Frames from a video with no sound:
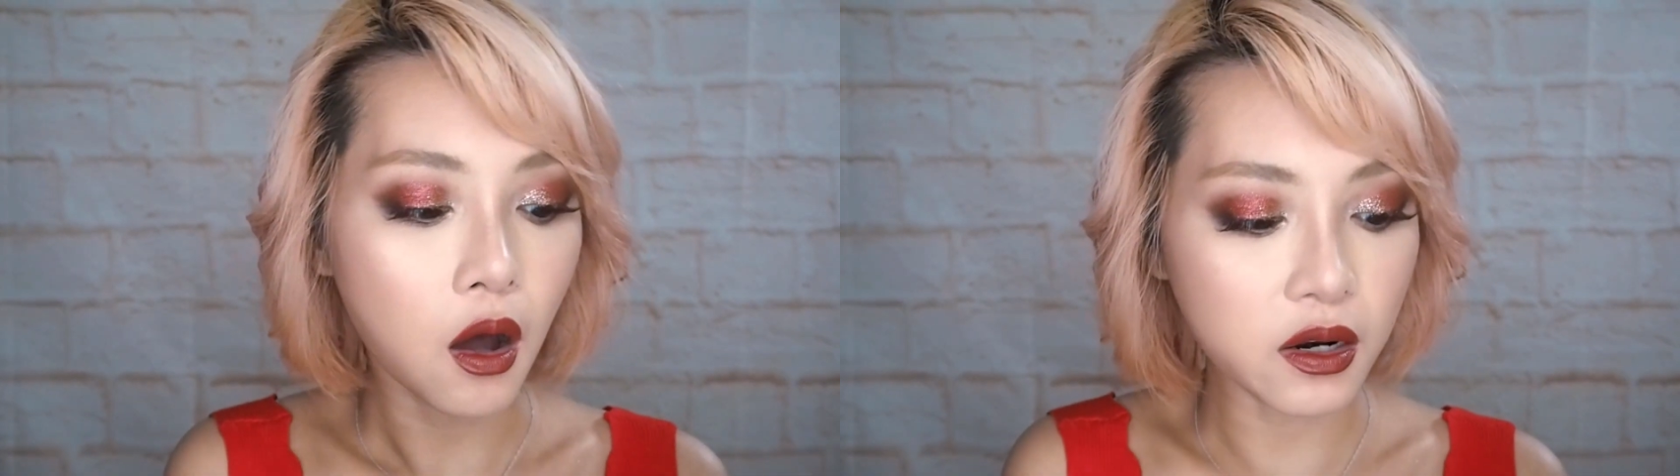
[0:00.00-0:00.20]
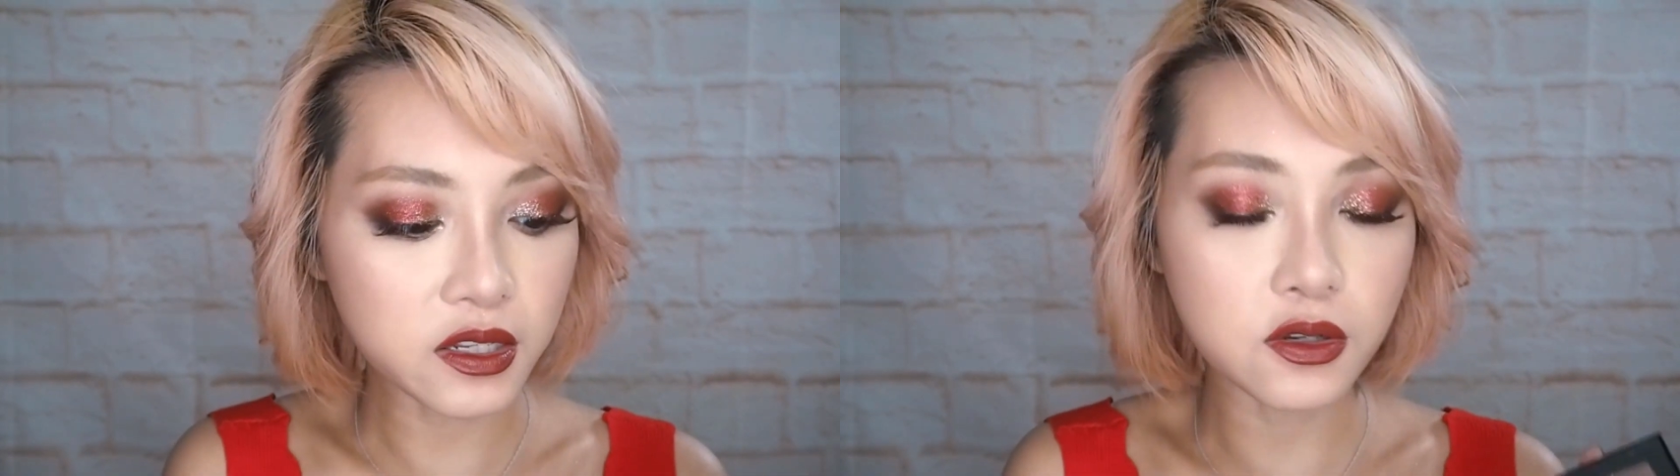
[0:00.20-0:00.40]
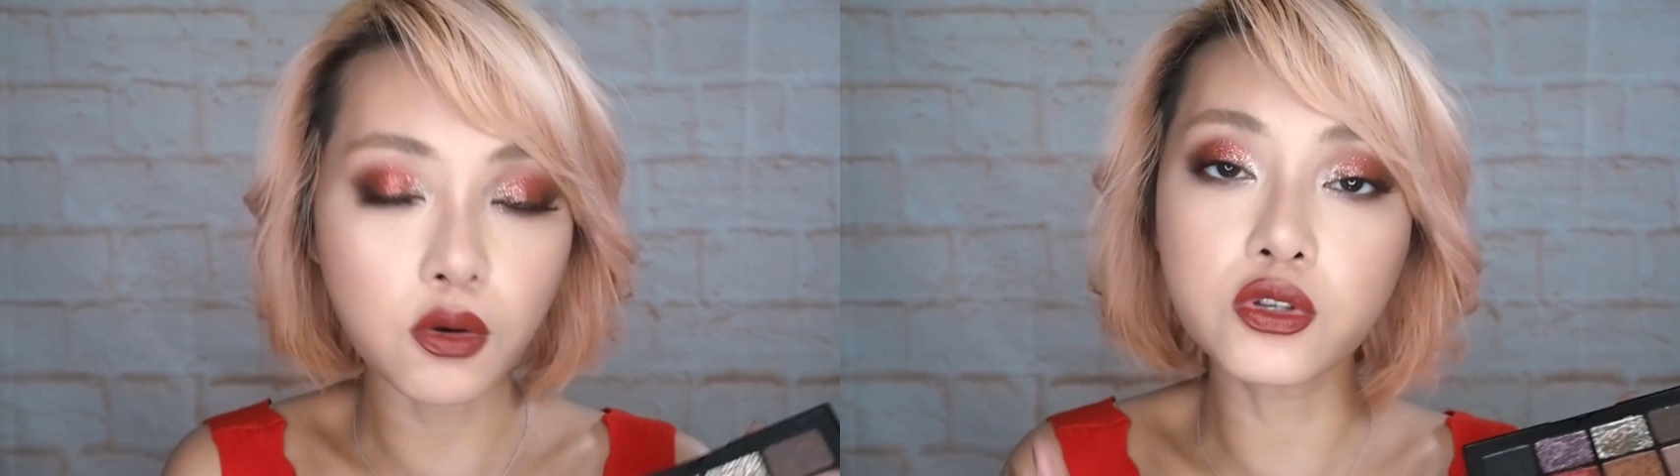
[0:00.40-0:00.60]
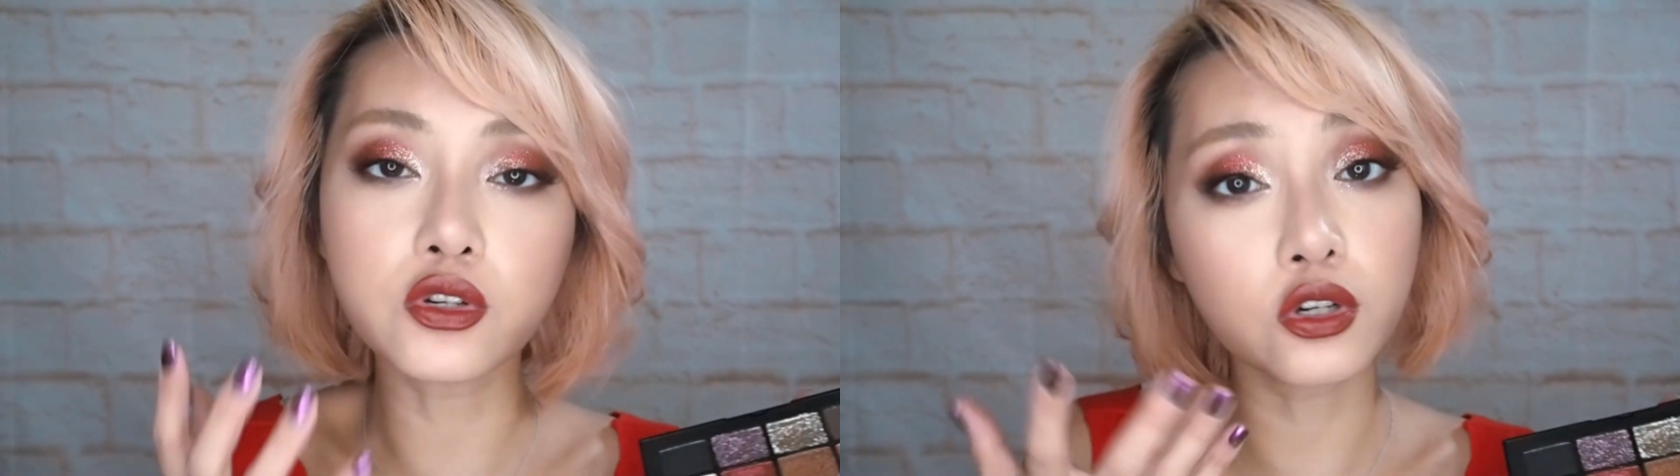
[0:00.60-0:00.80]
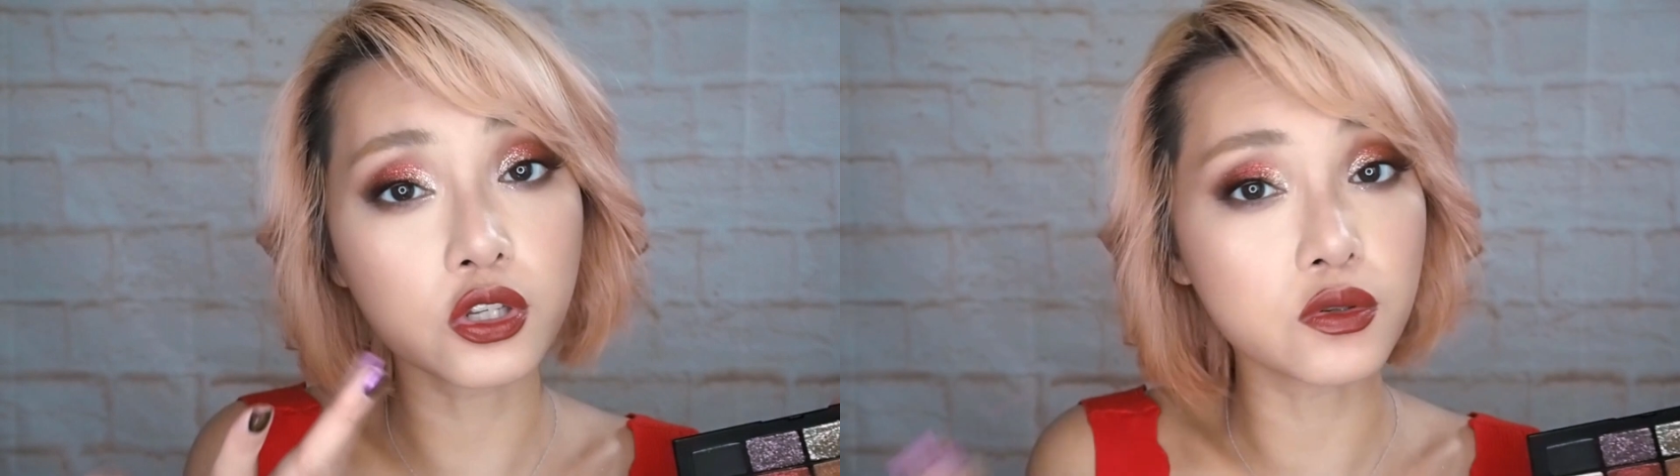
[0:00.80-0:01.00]
On its own,
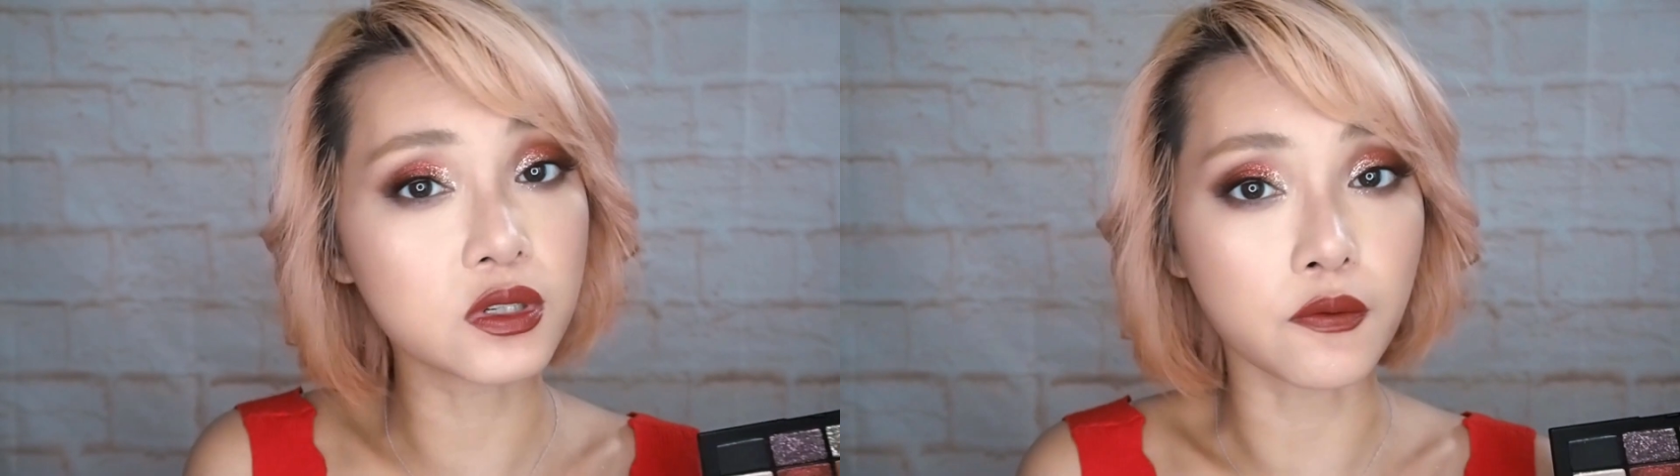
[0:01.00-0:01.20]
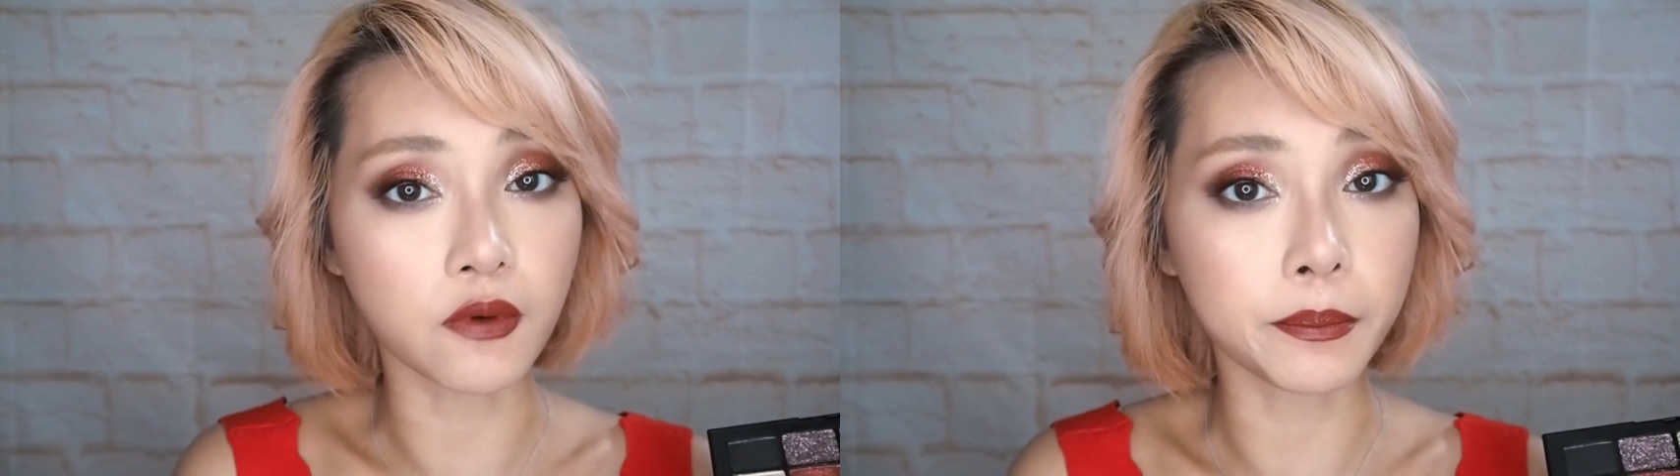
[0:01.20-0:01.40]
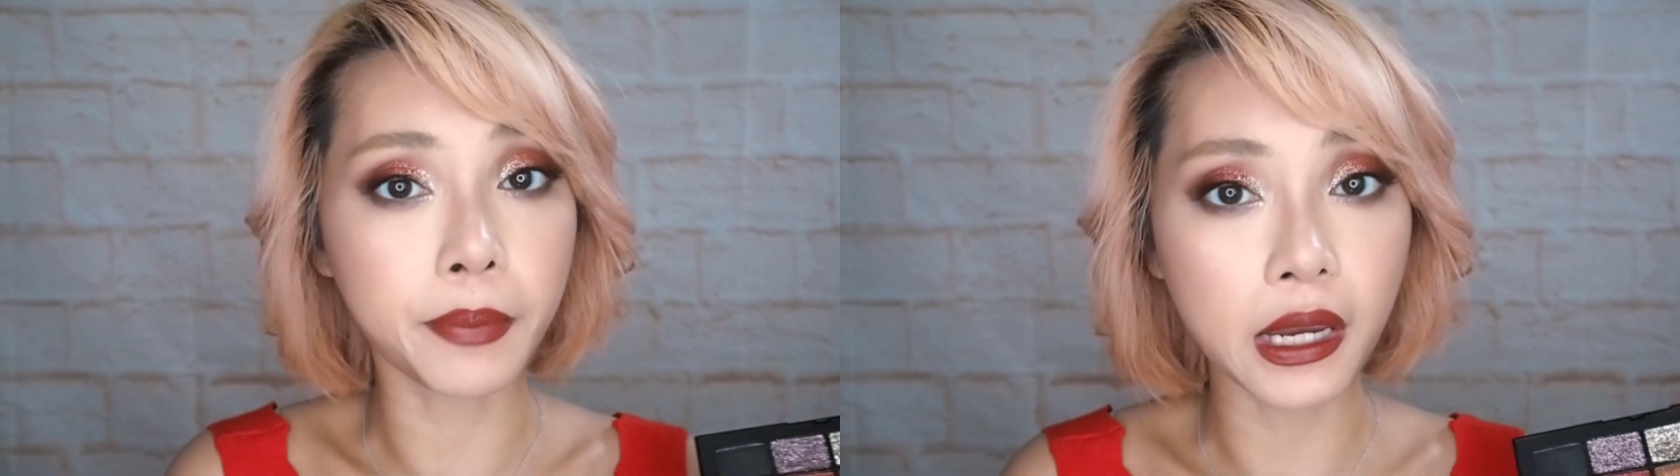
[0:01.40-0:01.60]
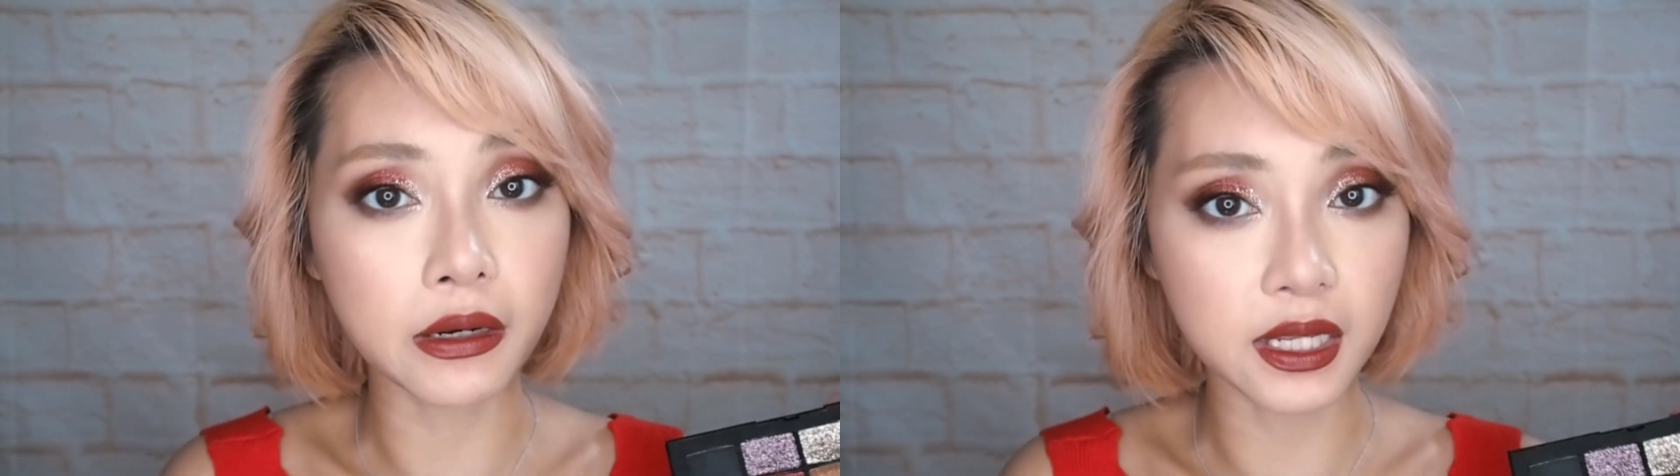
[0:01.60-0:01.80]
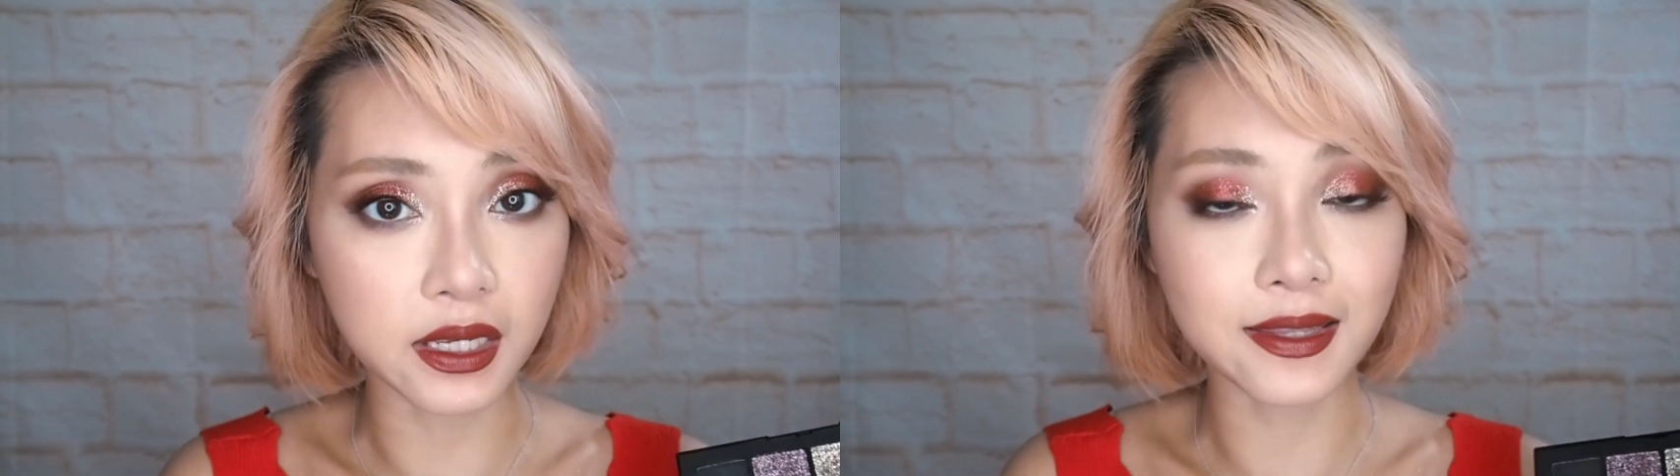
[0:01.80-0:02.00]
you could use it over a
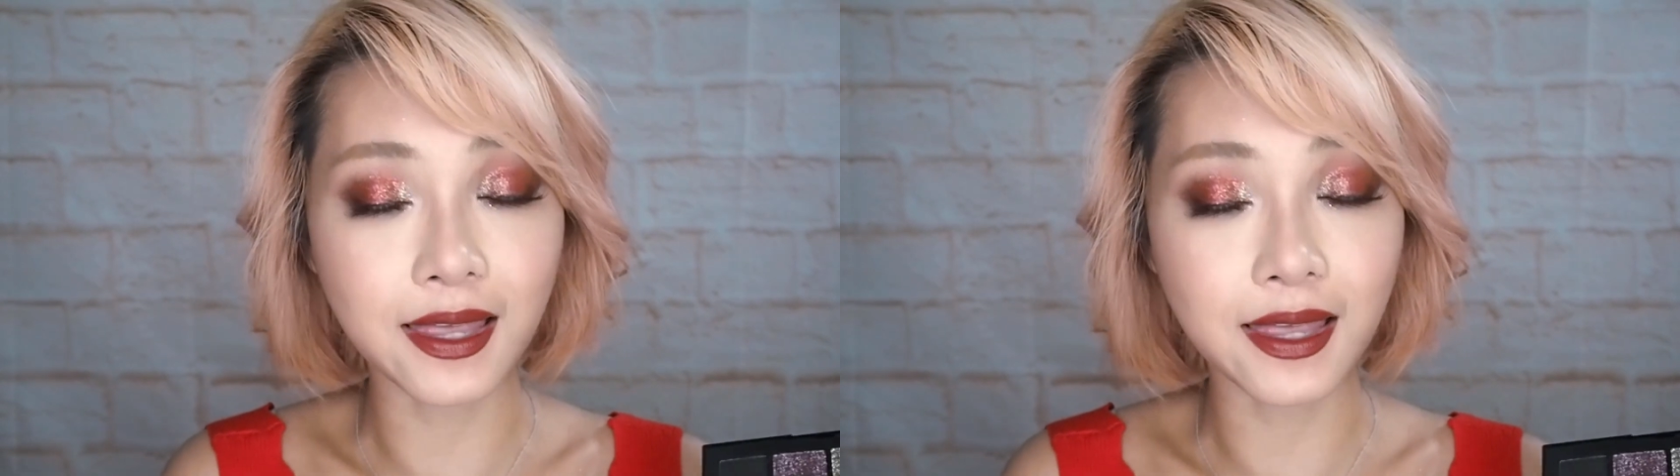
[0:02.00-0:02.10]
bare lid.